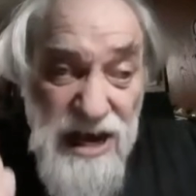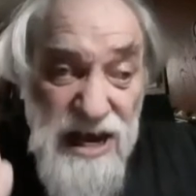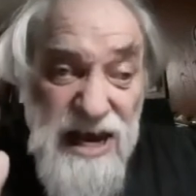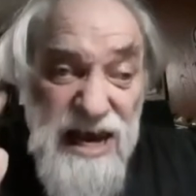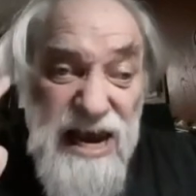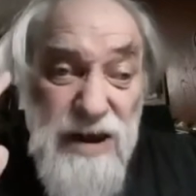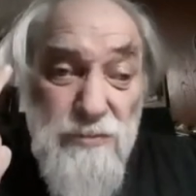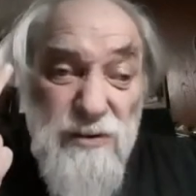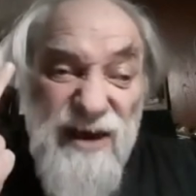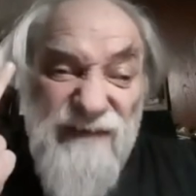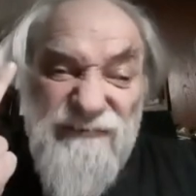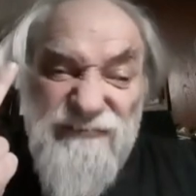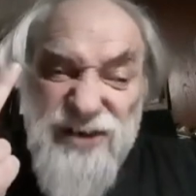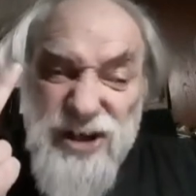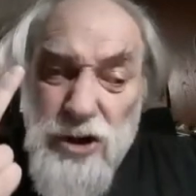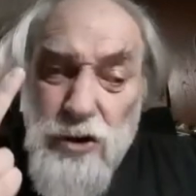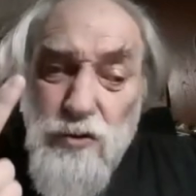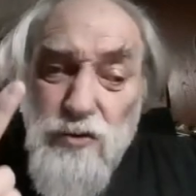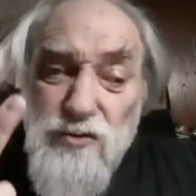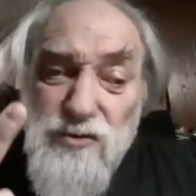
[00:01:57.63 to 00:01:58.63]
He
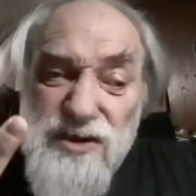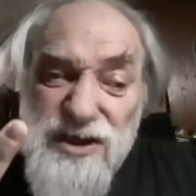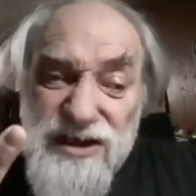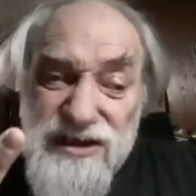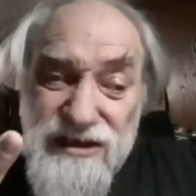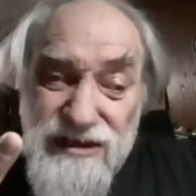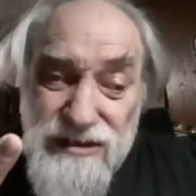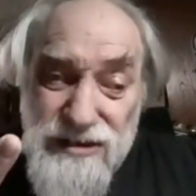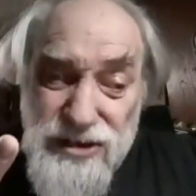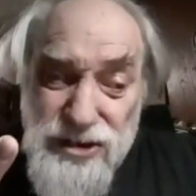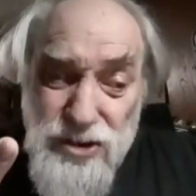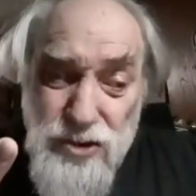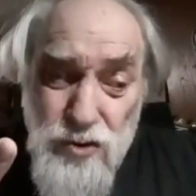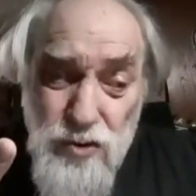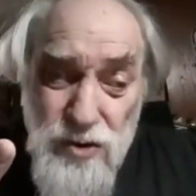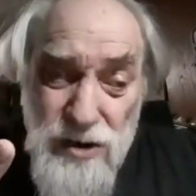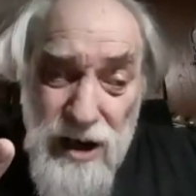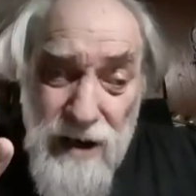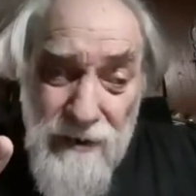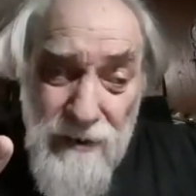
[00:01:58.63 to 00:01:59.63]
refused
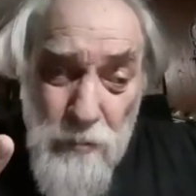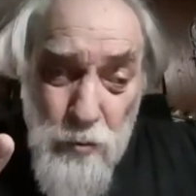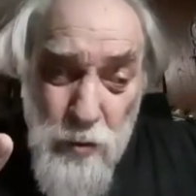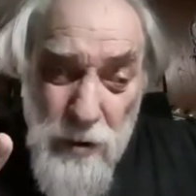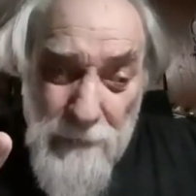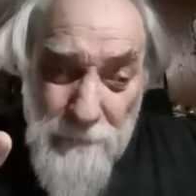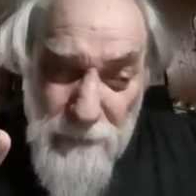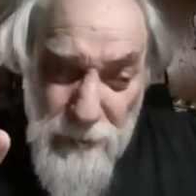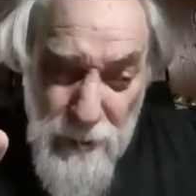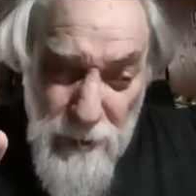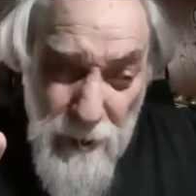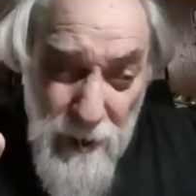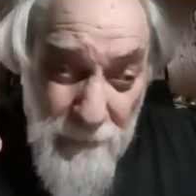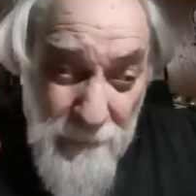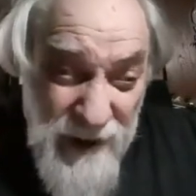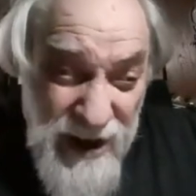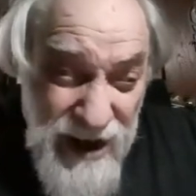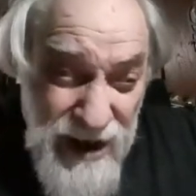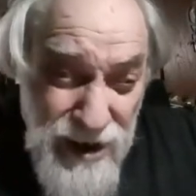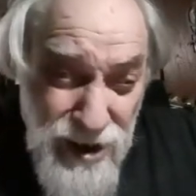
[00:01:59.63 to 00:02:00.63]
to
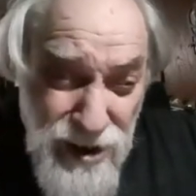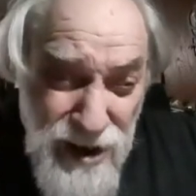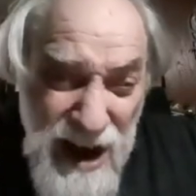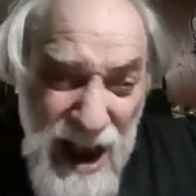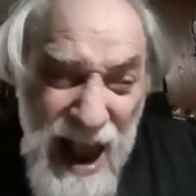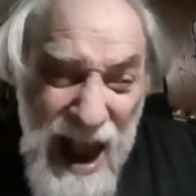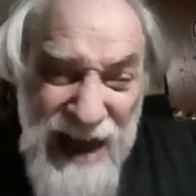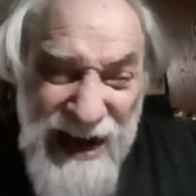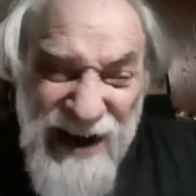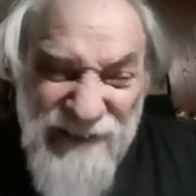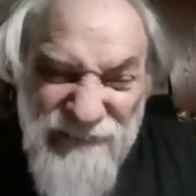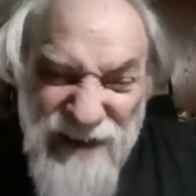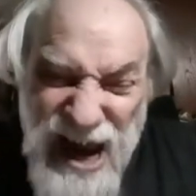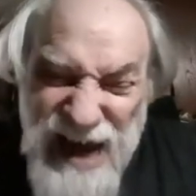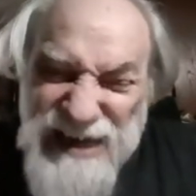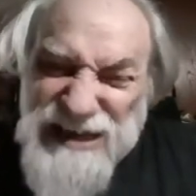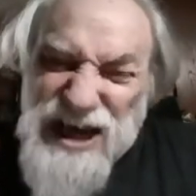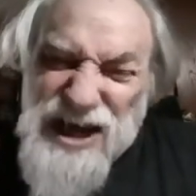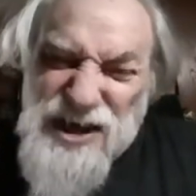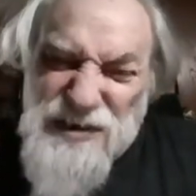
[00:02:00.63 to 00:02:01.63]
prepare and, in
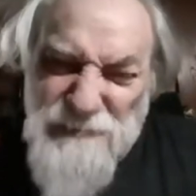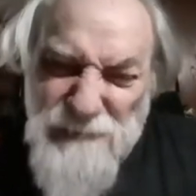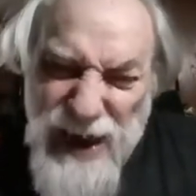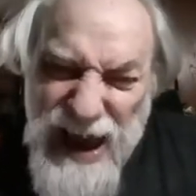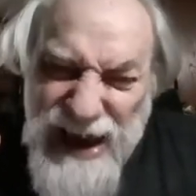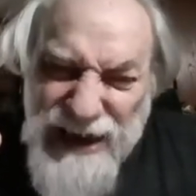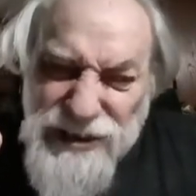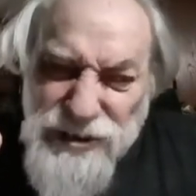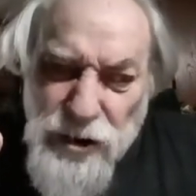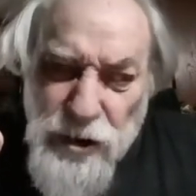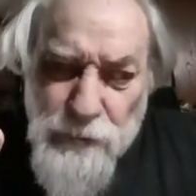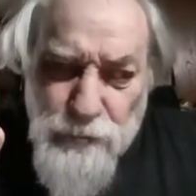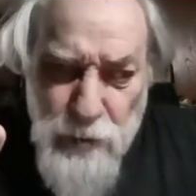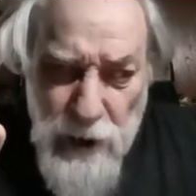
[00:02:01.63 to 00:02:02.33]
fact, dismantled